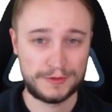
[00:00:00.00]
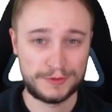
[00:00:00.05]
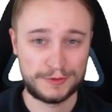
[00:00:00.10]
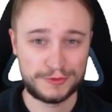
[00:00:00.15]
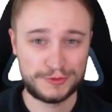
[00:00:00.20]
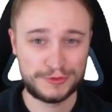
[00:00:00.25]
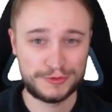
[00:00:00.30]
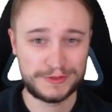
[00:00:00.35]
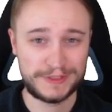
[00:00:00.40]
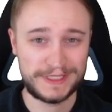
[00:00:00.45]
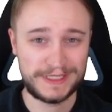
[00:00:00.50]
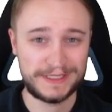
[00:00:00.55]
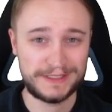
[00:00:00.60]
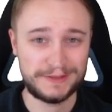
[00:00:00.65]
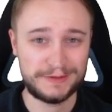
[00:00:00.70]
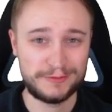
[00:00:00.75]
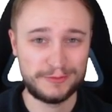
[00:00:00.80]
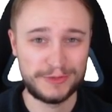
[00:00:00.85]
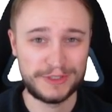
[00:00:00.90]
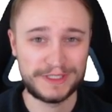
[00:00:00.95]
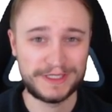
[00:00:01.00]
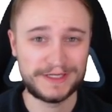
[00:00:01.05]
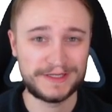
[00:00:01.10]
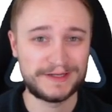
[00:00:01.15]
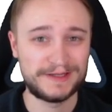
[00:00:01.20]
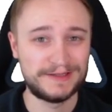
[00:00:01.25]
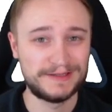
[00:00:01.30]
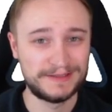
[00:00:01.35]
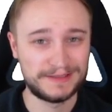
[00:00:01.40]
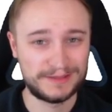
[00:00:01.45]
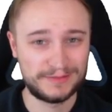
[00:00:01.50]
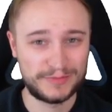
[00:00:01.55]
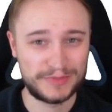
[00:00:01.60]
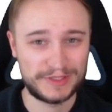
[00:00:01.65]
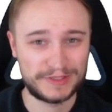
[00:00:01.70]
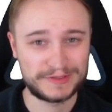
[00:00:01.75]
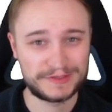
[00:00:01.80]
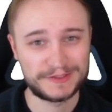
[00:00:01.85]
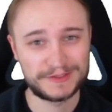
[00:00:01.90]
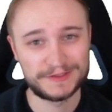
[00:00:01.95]
Today we get a little
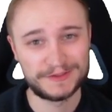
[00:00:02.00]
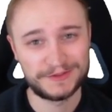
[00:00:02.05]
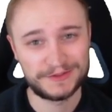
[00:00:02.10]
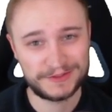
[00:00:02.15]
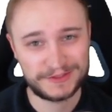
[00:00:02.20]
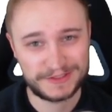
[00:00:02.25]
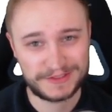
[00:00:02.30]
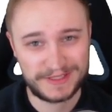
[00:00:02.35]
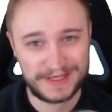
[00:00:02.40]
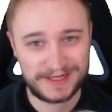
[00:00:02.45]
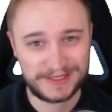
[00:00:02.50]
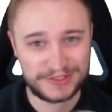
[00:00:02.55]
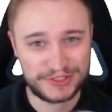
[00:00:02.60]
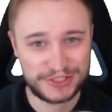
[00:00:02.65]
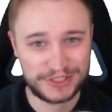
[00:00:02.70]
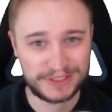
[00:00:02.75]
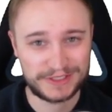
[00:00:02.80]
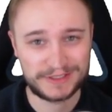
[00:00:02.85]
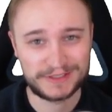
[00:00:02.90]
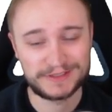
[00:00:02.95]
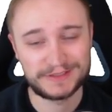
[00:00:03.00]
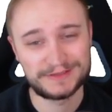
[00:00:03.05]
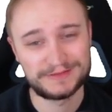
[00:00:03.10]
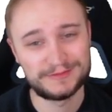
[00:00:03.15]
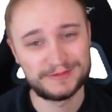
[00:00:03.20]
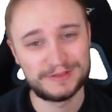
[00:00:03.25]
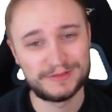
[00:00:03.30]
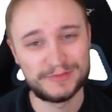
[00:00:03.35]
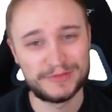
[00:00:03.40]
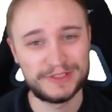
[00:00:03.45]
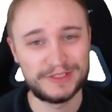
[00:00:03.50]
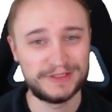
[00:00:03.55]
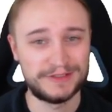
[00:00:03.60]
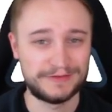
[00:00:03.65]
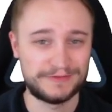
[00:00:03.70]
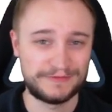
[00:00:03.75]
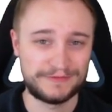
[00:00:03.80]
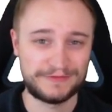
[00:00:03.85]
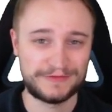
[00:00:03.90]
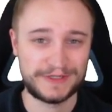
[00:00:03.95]
bit nostalgic, it will be
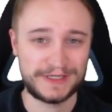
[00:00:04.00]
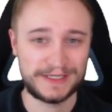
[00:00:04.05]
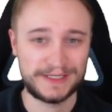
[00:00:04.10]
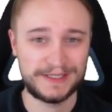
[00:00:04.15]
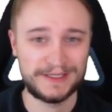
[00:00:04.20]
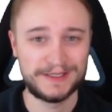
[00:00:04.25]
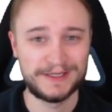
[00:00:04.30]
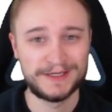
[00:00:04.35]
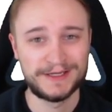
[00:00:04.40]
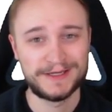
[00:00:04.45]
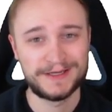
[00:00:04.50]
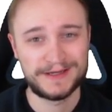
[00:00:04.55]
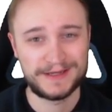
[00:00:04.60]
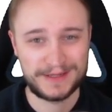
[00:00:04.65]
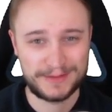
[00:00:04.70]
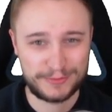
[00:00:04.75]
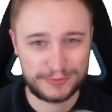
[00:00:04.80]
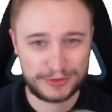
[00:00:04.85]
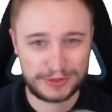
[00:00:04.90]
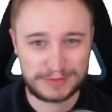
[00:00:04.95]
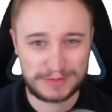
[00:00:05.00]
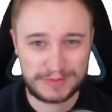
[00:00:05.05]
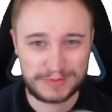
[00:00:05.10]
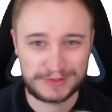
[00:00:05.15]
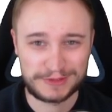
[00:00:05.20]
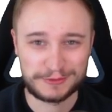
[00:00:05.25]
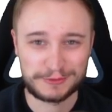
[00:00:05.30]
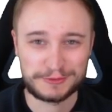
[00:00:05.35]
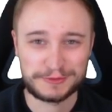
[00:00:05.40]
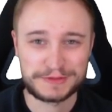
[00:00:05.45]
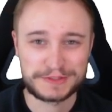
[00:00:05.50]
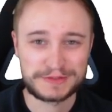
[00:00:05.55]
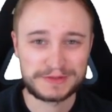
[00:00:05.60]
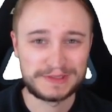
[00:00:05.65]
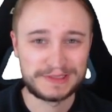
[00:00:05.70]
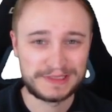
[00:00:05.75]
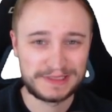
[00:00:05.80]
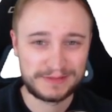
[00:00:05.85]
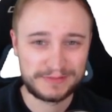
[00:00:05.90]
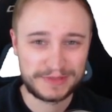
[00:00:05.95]
funny and probably also a
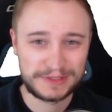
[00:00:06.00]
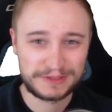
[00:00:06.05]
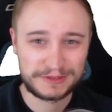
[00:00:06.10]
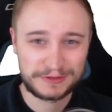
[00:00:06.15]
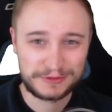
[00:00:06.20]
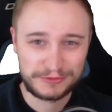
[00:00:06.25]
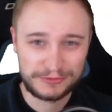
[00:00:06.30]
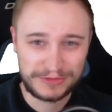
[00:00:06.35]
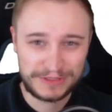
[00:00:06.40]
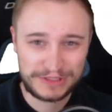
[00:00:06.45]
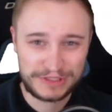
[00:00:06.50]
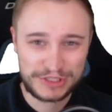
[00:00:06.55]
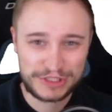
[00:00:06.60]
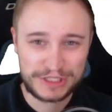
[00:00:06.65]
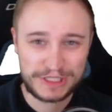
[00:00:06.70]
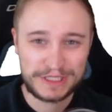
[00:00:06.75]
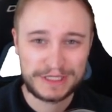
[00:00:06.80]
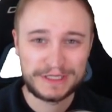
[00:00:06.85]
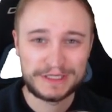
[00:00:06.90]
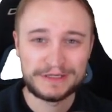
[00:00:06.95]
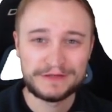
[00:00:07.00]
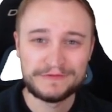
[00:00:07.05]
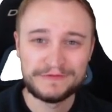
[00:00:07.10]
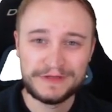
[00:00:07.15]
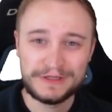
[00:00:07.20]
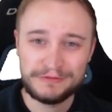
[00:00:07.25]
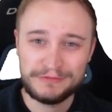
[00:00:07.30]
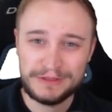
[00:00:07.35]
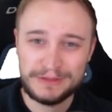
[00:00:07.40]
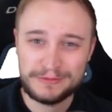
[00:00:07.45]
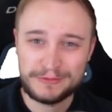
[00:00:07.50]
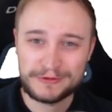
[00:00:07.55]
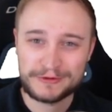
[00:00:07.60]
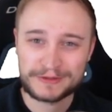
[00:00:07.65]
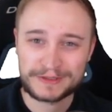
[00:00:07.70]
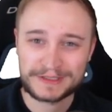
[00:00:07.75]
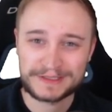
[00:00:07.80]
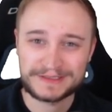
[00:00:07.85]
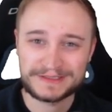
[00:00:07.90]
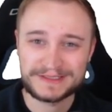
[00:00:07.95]
little bit cringe. We
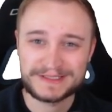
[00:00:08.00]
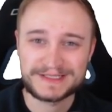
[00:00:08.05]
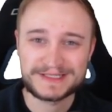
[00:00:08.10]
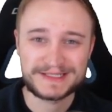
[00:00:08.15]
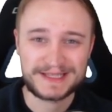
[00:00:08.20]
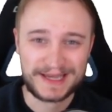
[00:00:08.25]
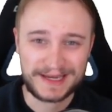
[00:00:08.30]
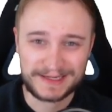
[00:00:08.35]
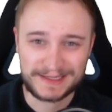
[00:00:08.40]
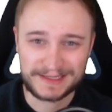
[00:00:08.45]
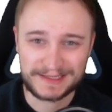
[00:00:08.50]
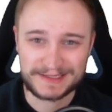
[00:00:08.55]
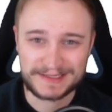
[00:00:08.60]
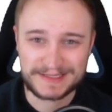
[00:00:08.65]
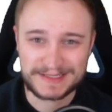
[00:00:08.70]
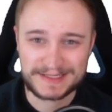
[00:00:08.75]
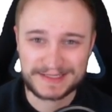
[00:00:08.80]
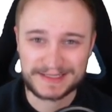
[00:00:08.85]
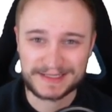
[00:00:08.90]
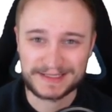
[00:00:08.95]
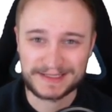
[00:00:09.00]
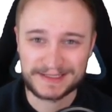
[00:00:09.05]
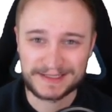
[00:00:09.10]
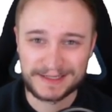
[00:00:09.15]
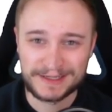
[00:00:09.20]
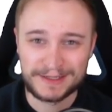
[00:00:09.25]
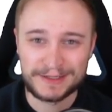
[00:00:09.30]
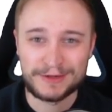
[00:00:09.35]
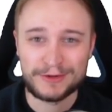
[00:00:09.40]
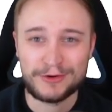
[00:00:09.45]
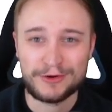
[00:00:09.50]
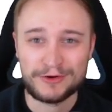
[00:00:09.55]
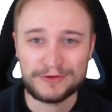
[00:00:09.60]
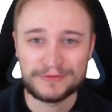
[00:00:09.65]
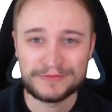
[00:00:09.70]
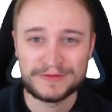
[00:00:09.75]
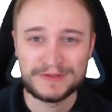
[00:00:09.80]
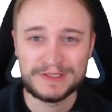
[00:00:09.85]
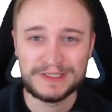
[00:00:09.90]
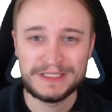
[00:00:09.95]
rework a design listing of
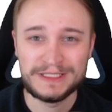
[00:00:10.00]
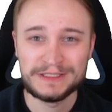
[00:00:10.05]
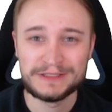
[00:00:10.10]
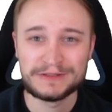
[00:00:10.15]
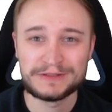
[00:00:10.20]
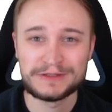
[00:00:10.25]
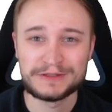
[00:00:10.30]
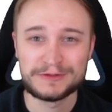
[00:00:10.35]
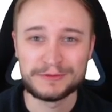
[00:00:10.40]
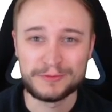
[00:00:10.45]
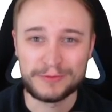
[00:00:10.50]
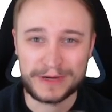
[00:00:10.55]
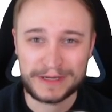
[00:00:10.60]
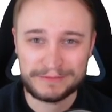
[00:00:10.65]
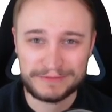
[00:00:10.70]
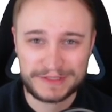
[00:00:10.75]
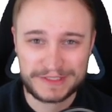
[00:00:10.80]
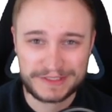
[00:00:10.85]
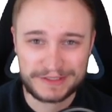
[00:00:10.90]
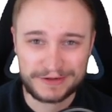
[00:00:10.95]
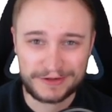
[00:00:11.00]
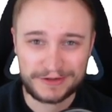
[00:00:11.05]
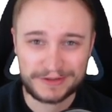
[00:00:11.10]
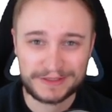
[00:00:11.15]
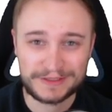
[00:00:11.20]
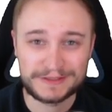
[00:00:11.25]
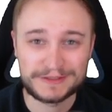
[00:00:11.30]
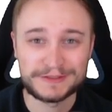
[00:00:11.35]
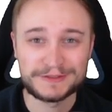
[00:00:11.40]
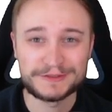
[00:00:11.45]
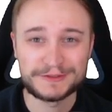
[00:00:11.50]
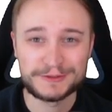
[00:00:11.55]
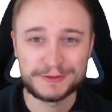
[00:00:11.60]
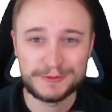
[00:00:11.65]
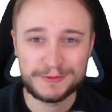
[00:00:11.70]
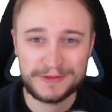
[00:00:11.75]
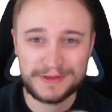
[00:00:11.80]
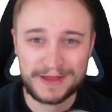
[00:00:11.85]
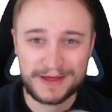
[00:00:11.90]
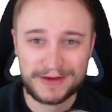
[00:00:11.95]
the year when we started
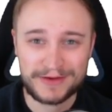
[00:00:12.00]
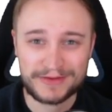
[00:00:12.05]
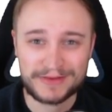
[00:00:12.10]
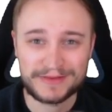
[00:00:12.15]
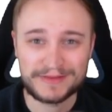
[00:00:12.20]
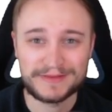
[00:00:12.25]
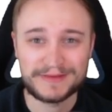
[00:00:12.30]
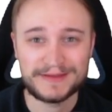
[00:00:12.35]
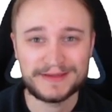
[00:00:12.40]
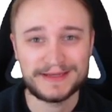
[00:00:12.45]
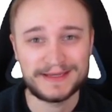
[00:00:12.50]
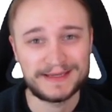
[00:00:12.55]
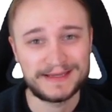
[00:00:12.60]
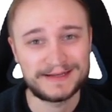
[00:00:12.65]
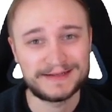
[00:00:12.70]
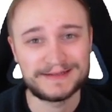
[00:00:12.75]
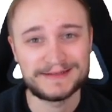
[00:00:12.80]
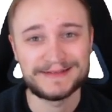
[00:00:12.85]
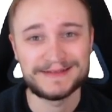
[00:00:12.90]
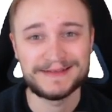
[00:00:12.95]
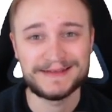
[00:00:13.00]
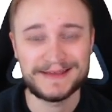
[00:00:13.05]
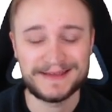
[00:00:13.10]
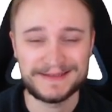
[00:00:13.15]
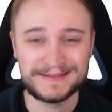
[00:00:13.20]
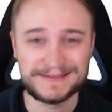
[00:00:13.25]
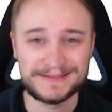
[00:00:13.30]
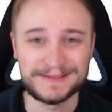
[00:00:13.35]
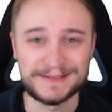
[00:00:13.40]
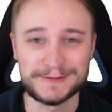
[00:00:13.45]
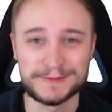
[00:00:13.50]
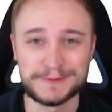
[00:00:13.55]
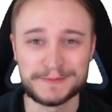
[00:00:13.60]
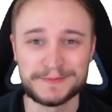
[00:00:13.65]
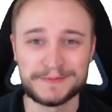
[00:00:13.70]
2018.